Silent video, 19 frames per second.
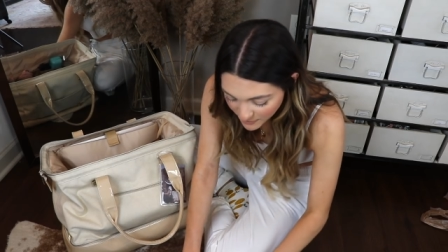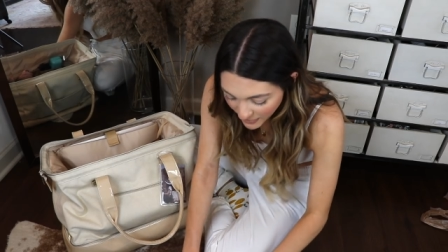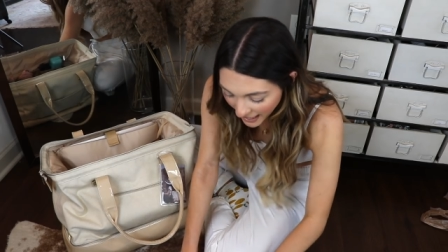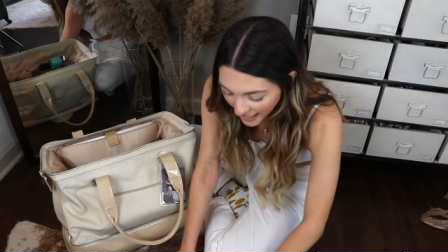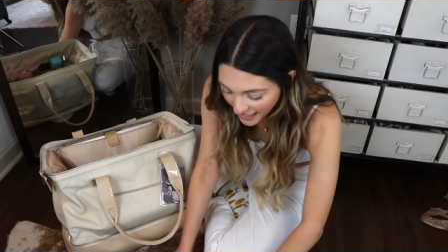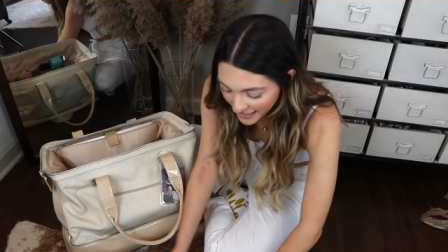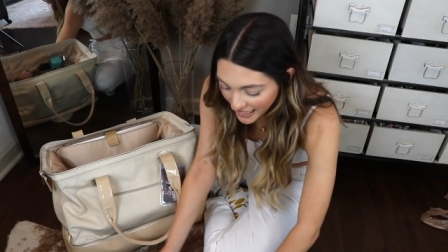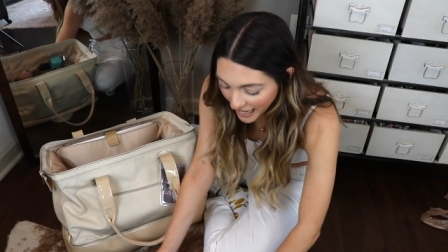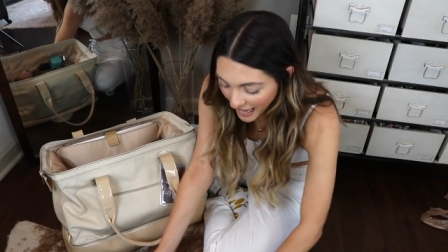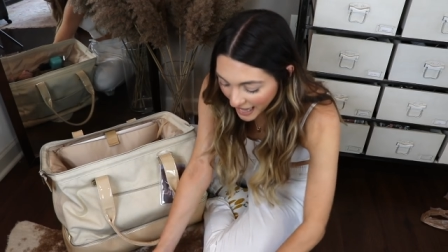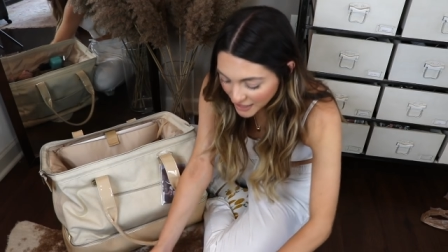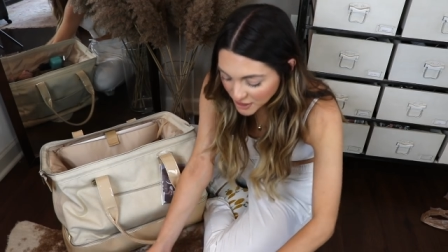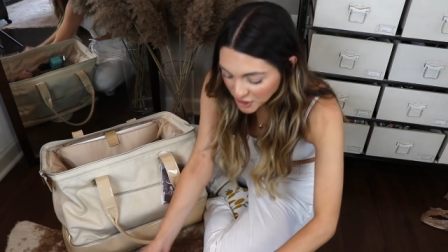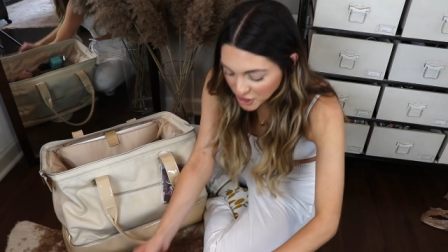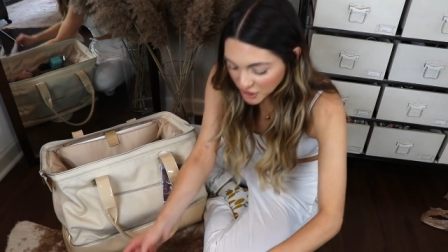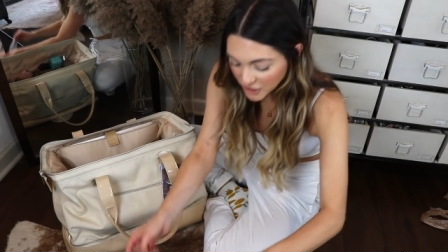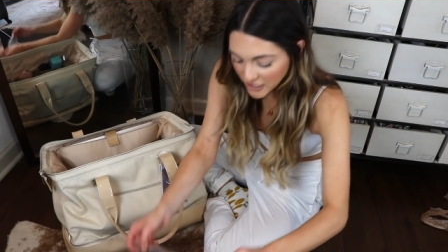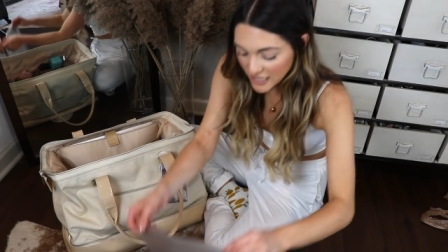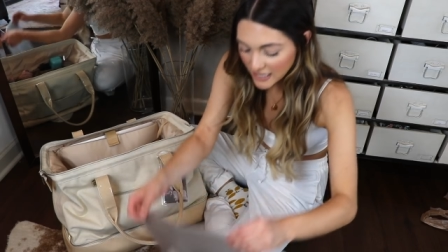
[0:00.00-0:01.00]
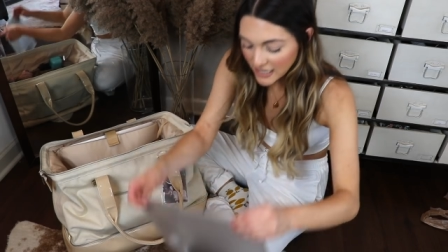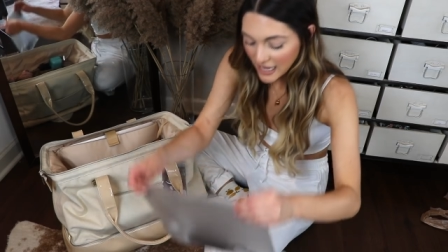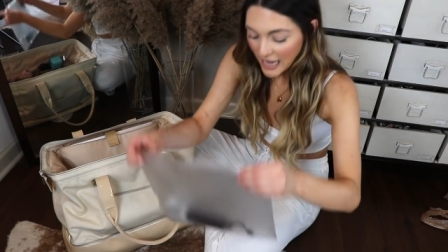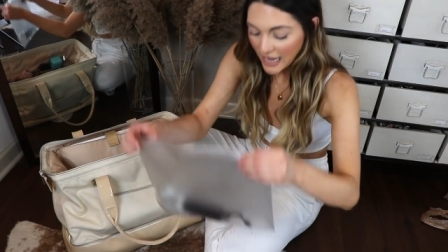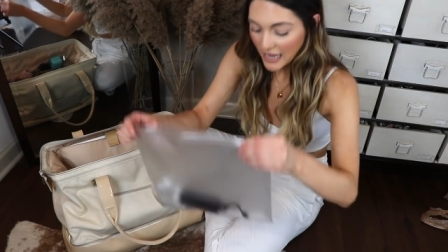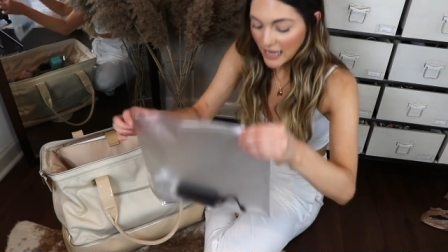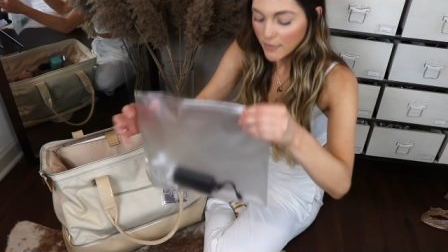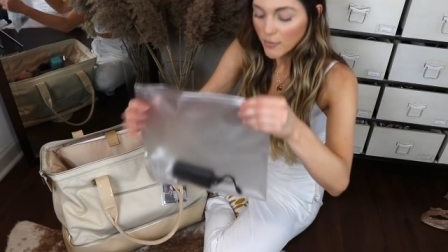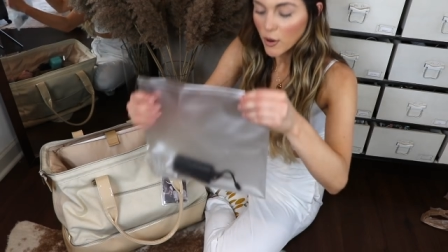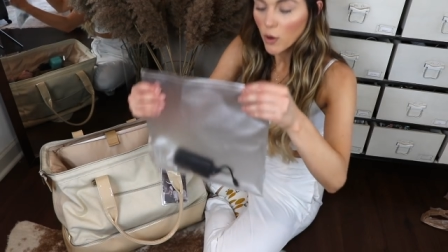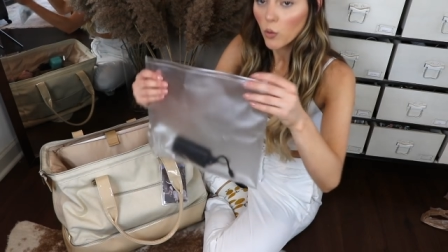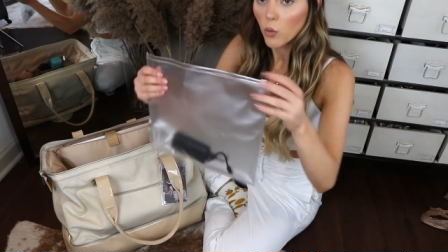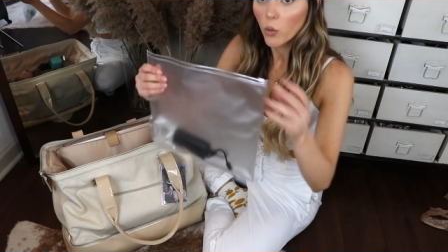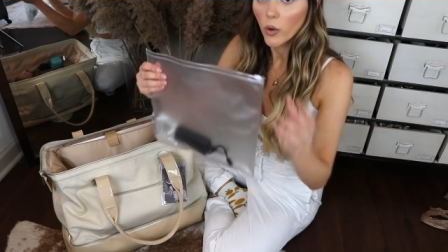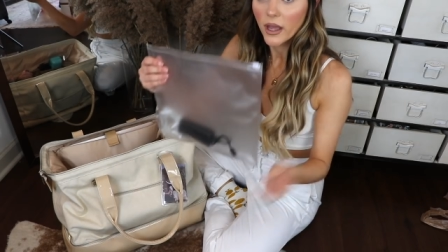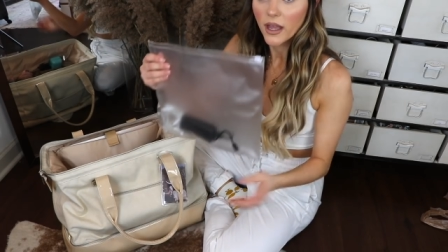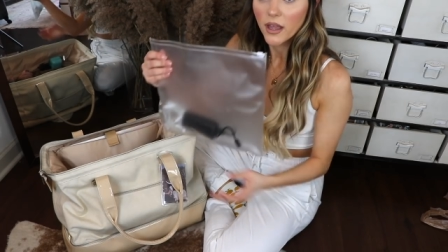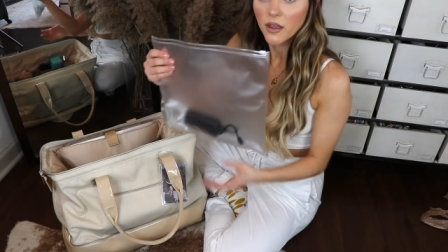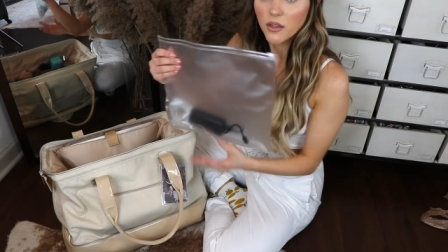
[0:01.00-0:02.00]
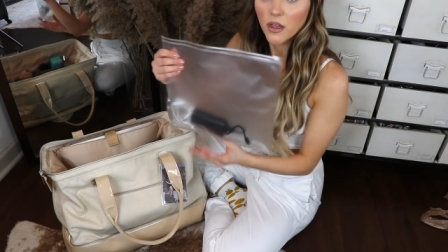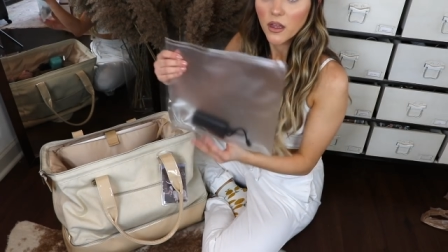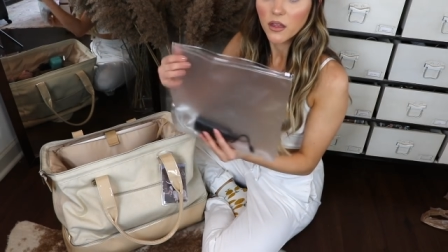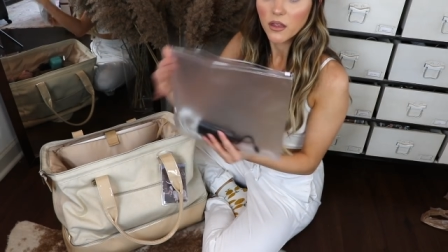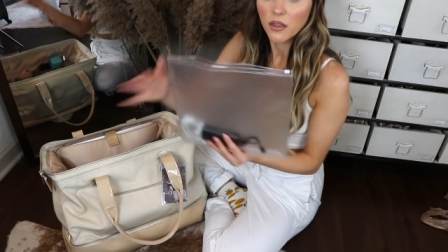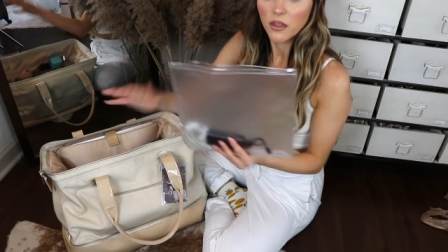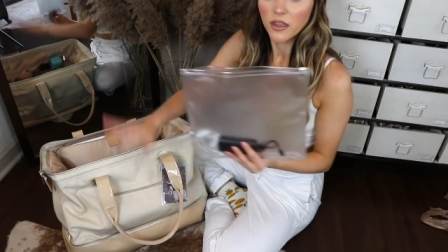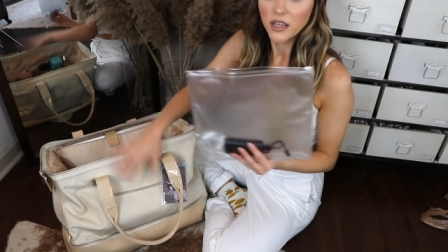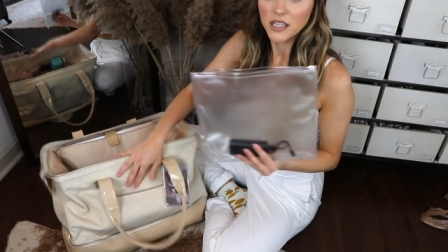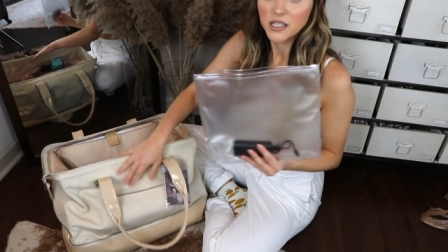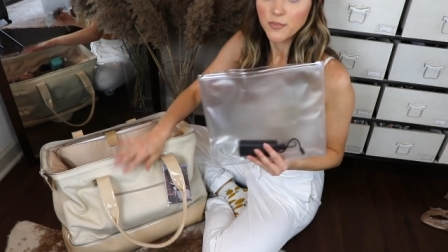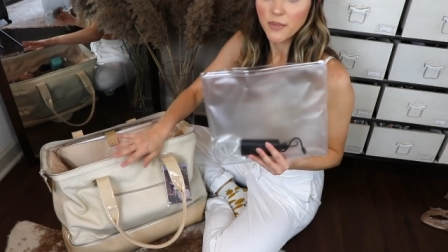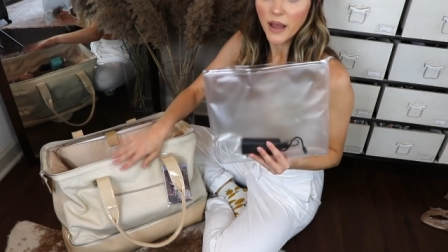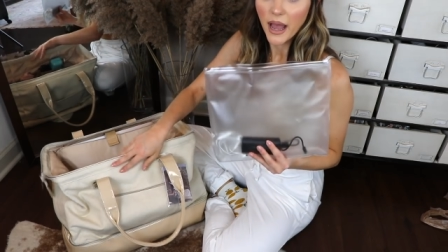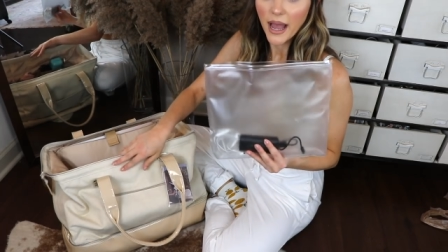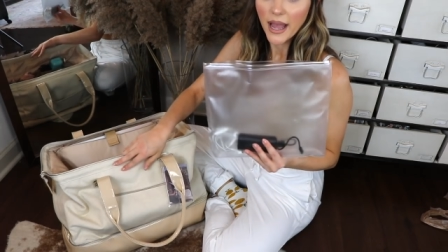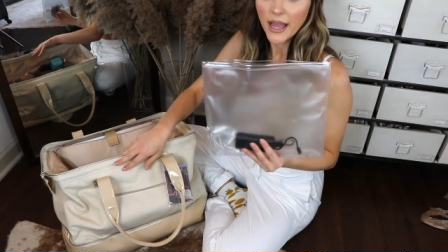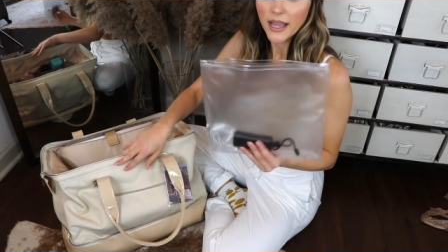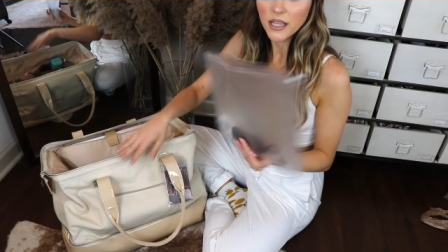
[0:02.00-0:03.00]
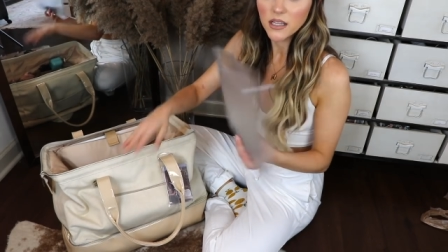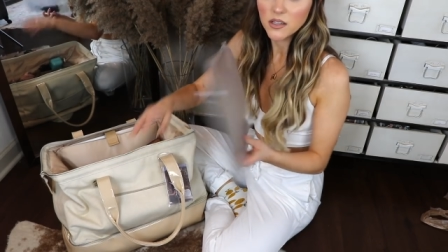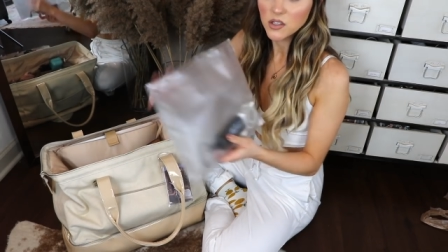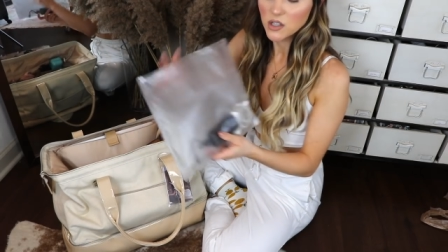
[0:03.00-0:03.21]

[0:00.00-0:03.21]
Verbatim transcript: bag actually came with this bag.